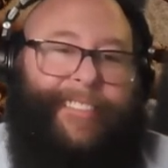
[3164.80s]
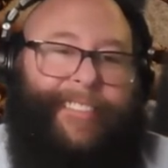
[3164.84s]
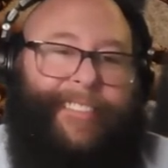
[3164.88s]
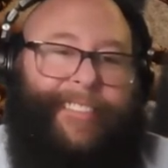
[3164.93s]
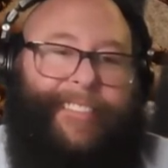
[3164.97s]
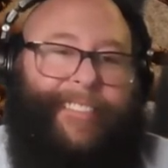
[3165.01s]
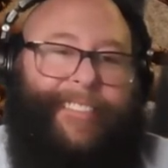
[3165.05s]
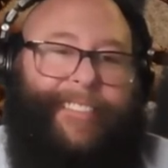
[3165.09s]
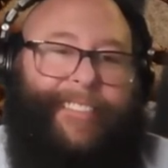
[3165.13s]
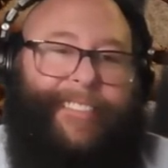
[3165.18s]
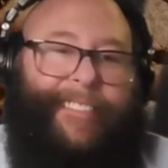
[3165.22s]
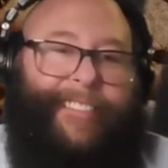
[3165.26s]

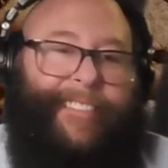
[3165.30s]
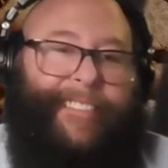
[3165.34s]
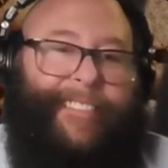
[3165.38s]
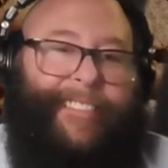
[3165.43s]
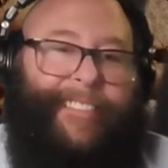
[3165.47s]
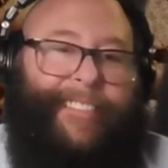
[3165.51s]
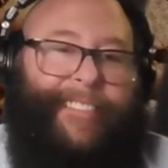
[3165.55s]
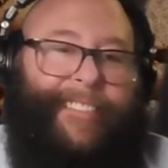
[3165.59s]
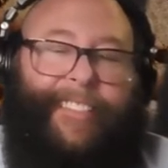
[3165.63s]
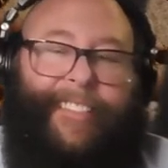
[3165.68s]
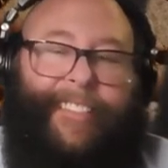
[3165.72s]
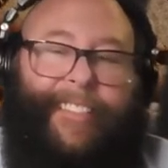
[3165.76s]

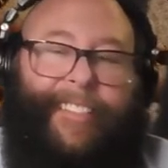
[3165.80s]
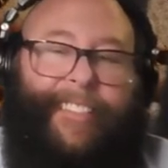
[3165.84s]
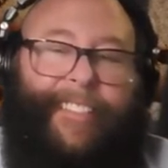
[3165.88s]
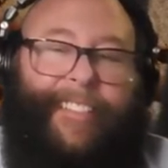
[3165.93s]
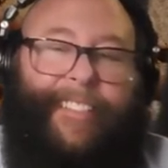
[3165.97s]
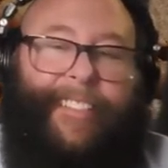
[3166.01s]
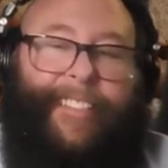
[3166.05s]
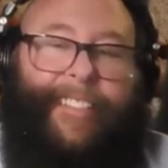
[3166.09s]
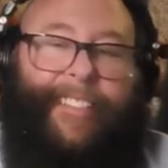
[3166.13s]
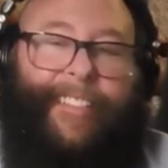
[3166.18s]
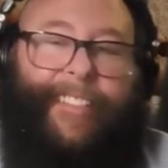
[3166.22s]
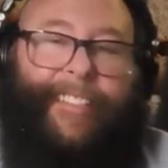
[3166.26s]

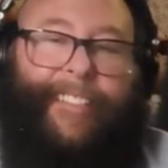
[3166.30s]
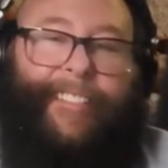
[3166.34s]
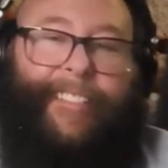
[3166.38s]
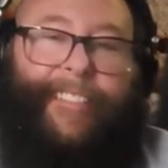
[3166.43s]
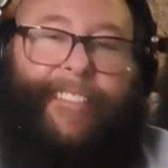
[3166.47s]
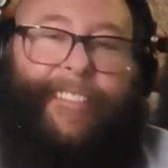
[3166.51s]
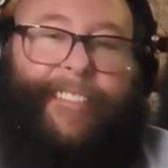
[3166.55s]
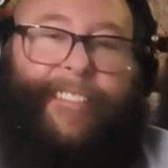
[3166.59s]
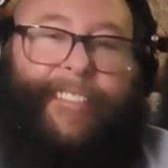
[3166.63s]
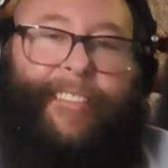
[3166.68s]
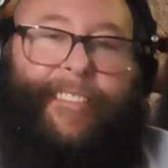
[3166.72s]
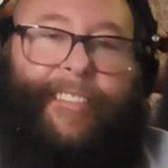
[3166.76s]

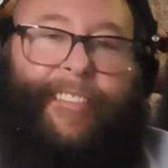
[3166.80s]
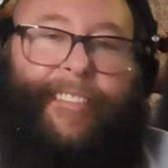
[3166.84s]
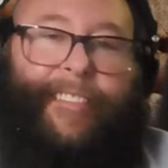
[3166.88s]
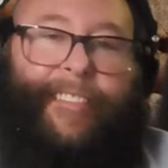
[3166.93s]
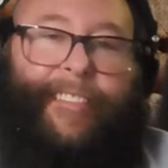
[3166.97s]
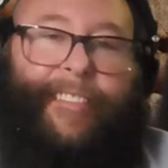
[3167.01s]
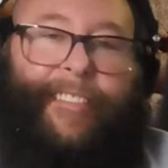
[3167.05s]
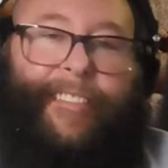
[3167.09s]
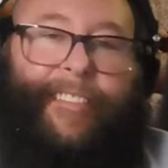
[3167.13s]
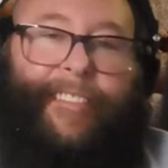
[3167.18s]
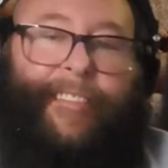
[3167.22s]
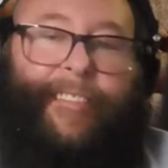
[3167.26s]

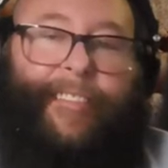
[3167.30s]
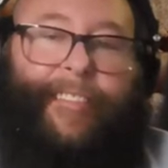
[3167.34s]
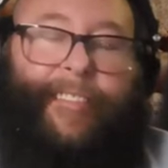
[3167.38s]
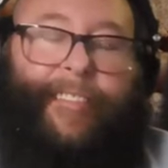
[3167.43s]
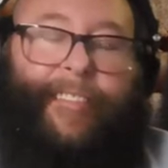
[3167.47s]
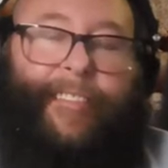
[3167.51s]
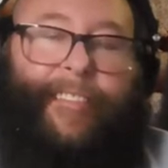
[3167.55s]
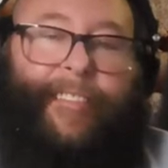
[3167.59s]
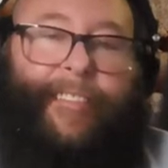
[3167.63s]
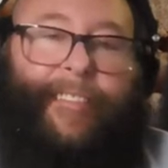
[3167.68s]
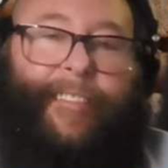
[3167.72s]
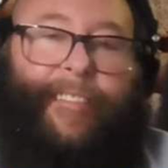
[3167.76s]

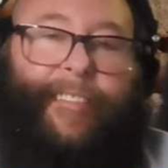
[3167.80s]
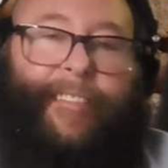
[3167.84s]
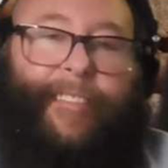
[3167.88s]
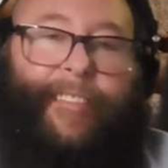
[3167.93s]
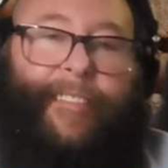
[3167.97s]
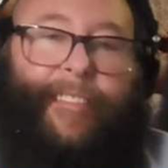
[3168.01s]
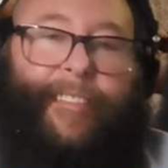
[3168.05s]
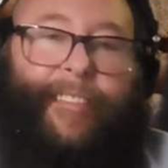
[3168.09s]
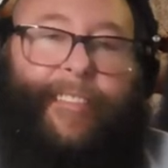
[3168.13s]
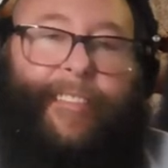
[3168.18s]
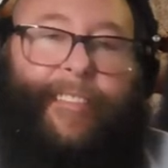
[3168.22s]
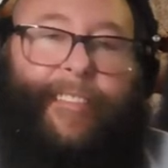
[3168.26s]

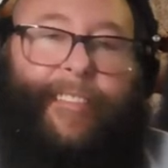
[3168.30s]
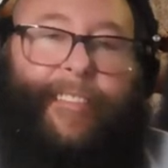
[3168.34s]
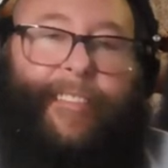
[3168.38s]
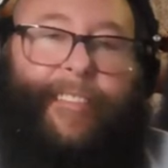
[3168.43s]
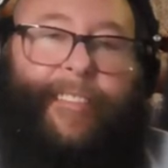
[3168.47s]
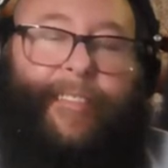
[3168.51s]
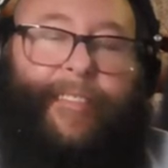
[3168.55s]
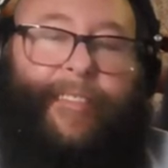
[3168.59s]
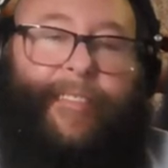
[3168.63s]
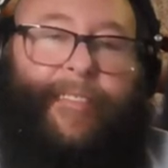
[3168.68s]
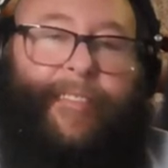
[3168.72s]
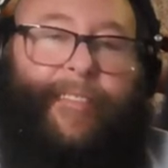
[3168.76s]

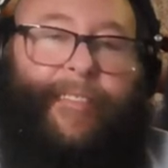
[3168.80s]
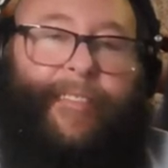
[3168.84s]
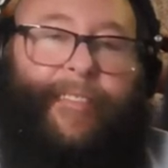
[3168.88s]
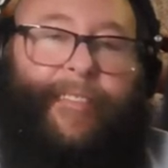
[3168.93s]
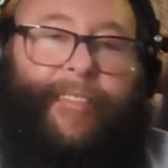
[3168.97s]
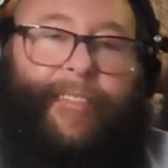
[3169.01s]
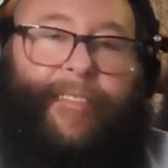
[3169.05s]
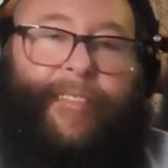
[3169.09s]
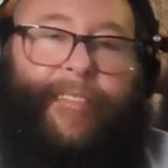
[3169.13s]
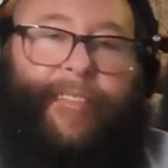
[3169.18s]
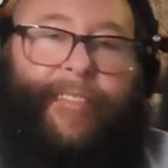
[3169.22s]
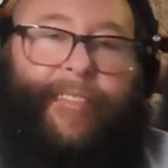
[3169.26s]

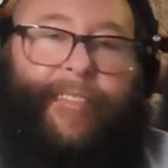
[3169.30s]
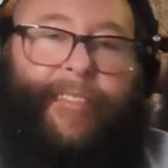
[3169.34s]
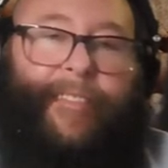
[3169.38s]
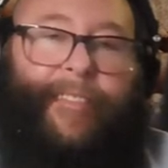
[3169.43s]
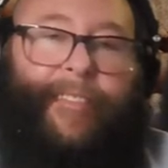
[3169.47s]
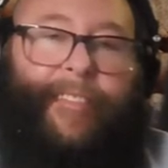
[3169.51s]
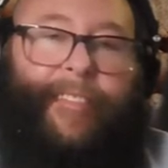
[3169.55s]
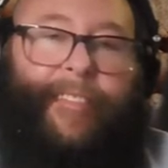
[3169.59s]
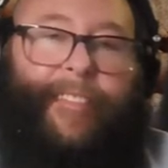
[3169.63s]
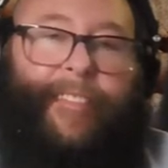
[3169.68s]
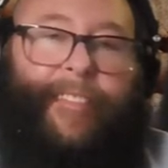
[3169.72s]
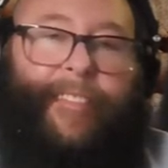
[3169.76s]

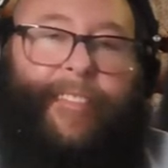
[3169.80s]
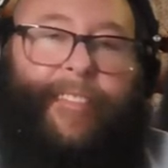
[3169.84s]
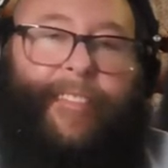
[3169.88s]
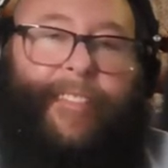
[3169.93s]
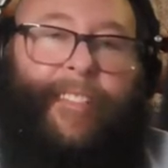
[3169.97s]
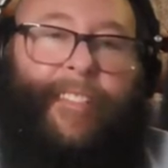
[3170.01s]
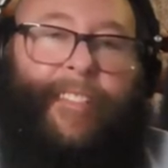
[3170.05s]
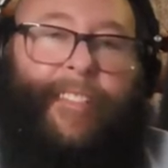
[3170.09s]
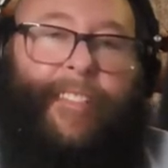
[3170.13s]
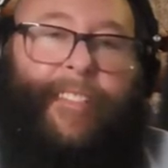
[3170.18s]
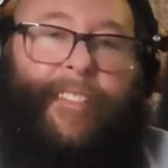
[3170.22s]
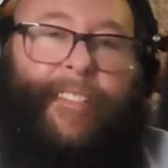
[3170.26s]

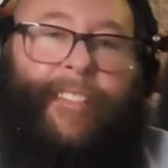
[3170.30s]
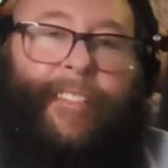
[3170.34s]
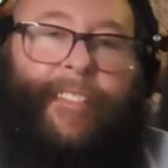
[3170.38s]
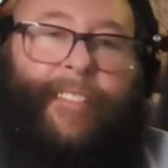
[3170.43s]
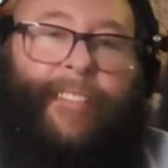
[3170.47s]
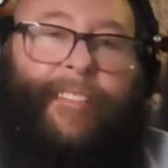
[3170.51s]
[no speech]